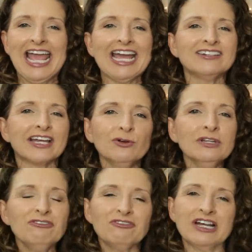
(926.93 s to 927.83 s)
and I
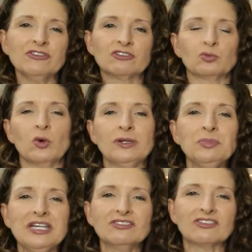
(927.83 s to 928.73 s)
only found this one
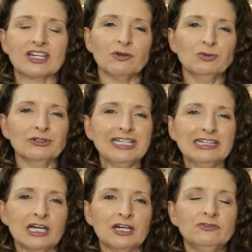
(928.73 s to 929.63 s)
piece that I really
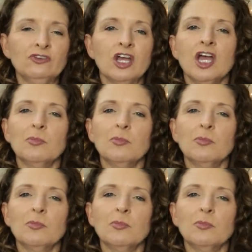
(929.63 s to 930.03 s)
loved,